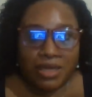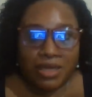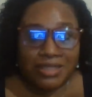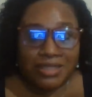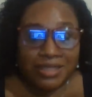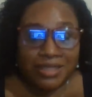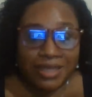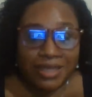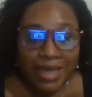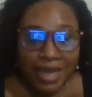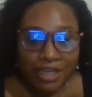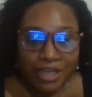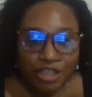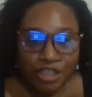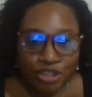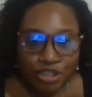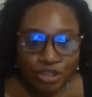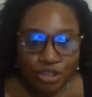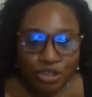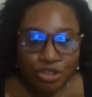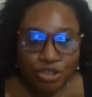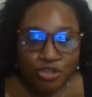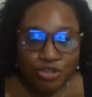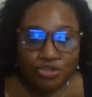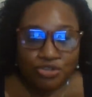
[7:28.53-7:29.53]

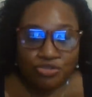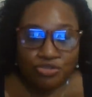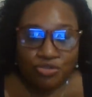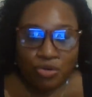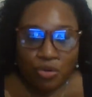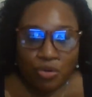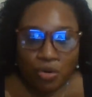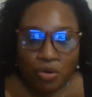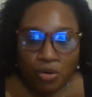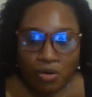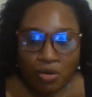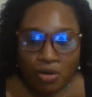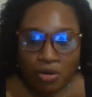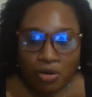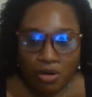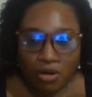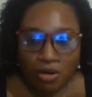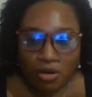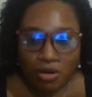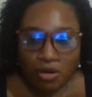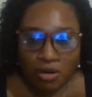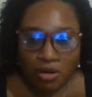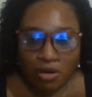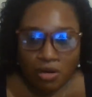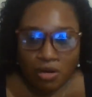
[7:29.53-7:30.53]
sketch to draw
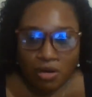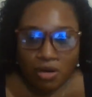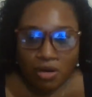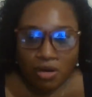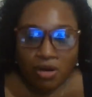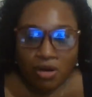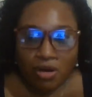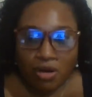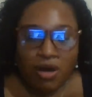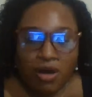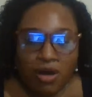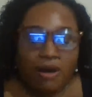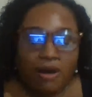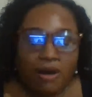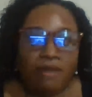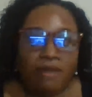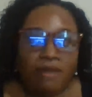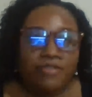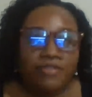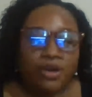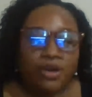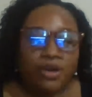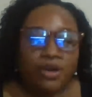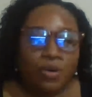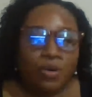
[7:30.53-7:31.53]

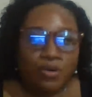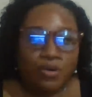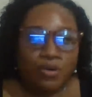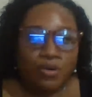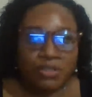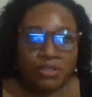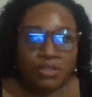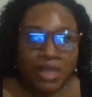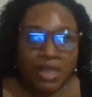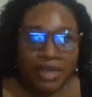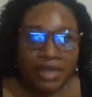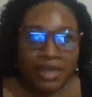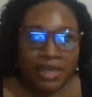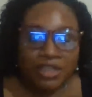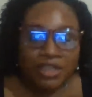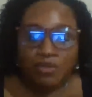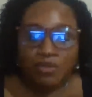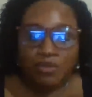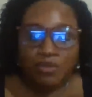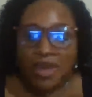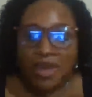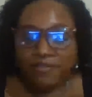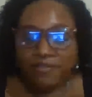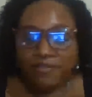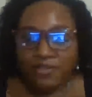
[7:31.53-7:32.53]
of the
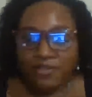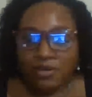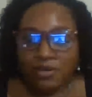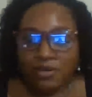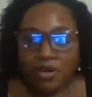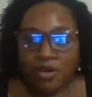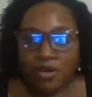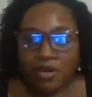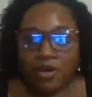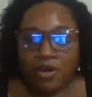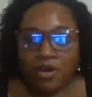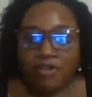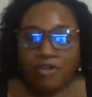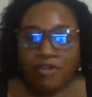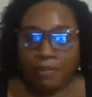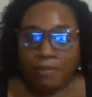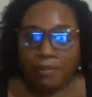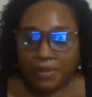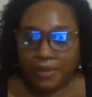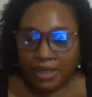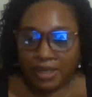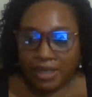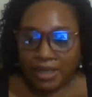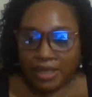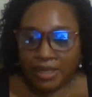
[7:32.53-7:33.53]
coastline and you may have to
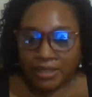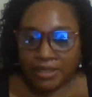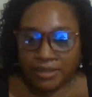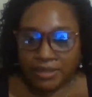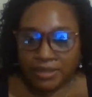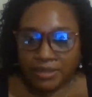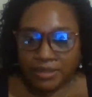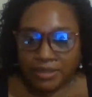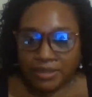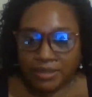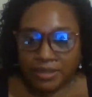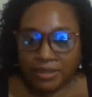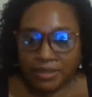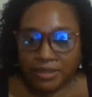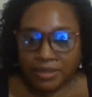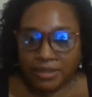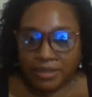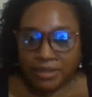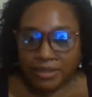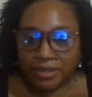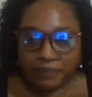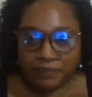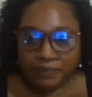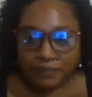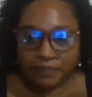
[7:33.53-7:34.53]
replicate
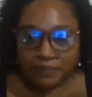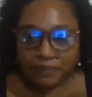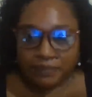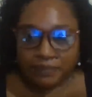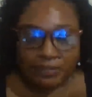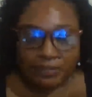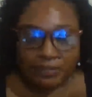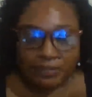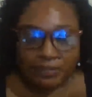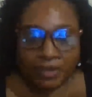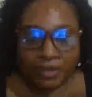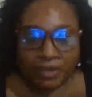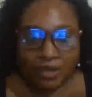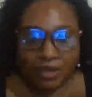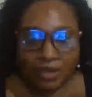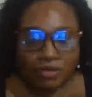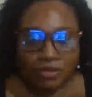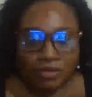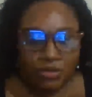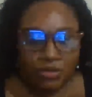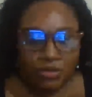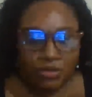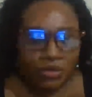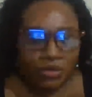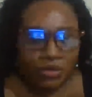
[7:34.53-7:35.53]
it.
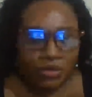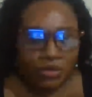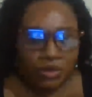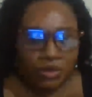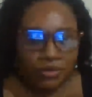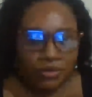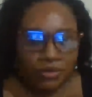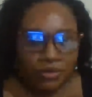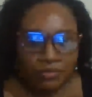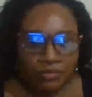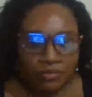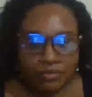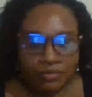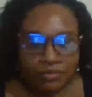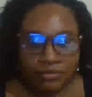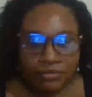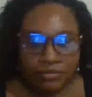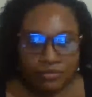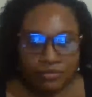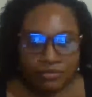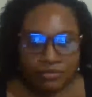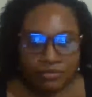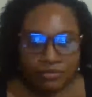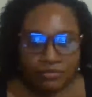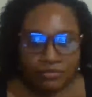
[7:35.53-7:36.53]
Do you all
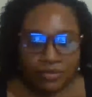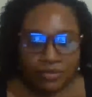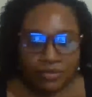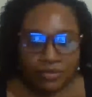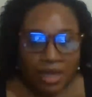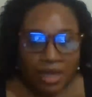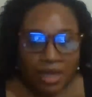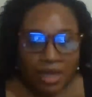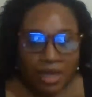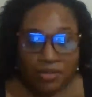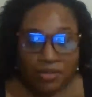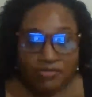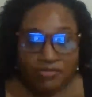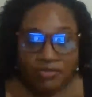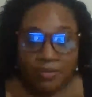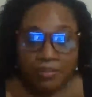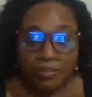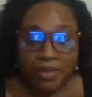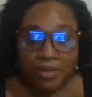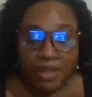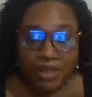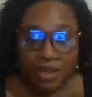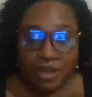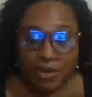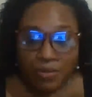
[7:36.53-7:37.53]
Are you all
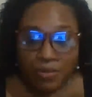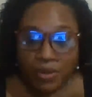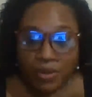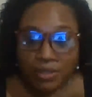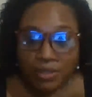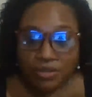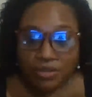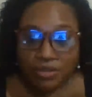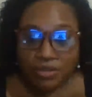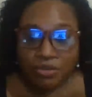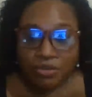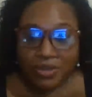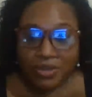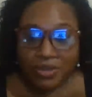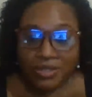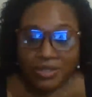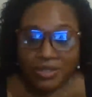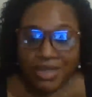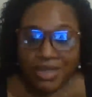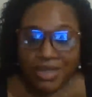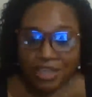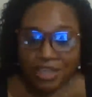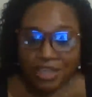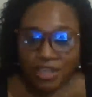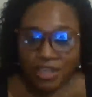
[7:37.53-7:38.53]
familiar with doing
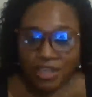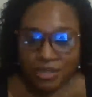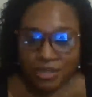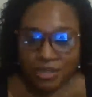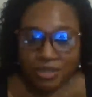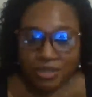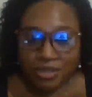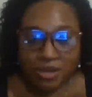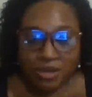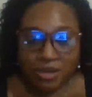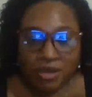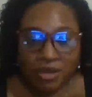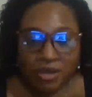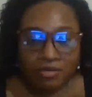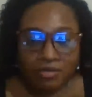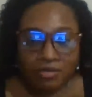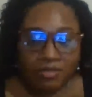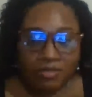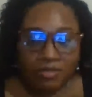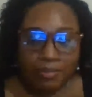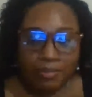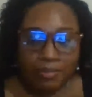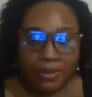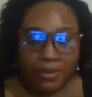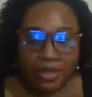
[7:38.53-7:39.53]
sketches,
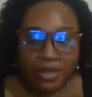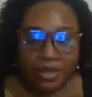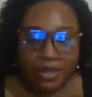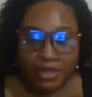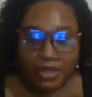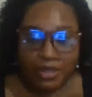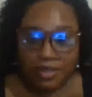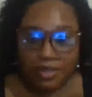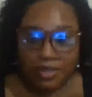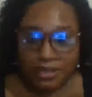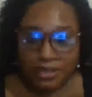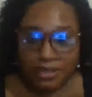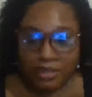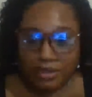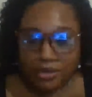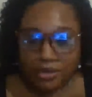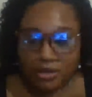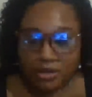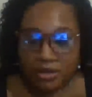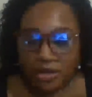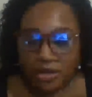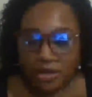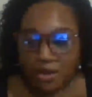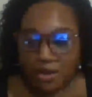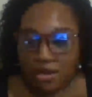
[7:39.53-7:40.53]
replicating
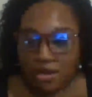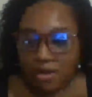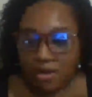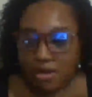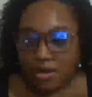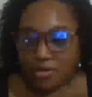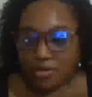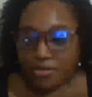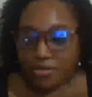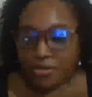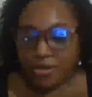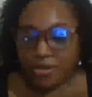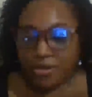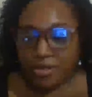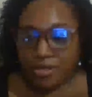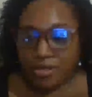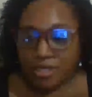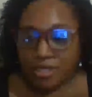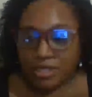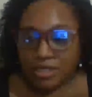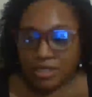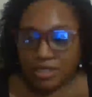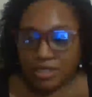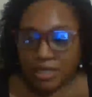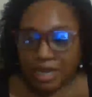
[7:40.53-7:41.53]
the
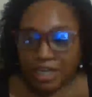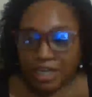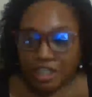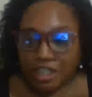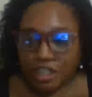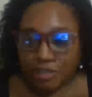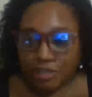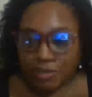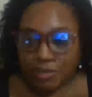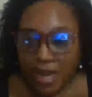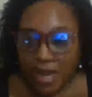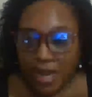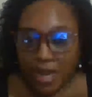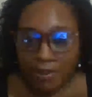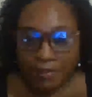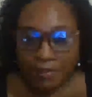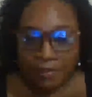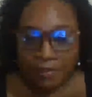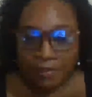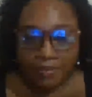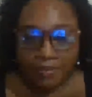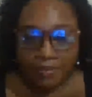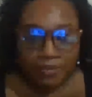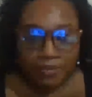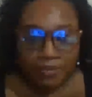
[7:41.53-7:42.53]
sketch map,
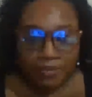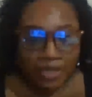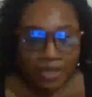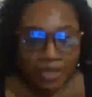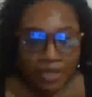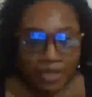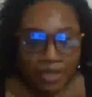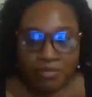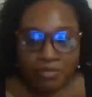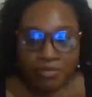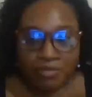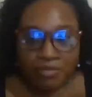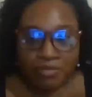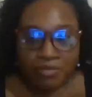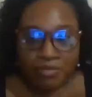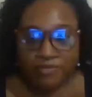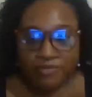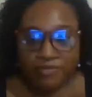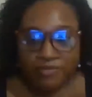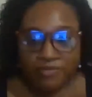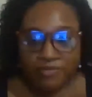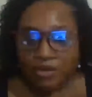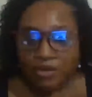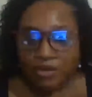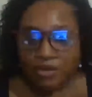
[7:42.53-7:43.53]
a sketch
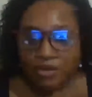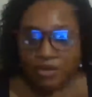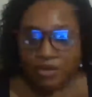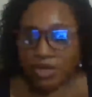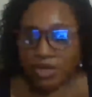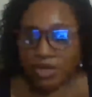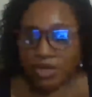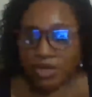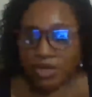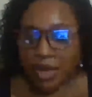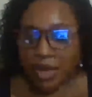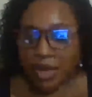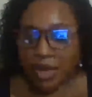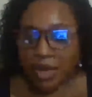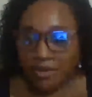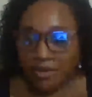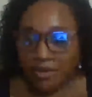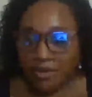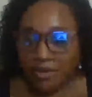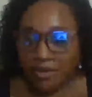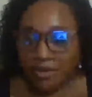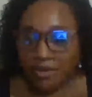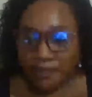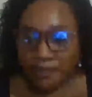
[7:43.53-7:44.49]
area?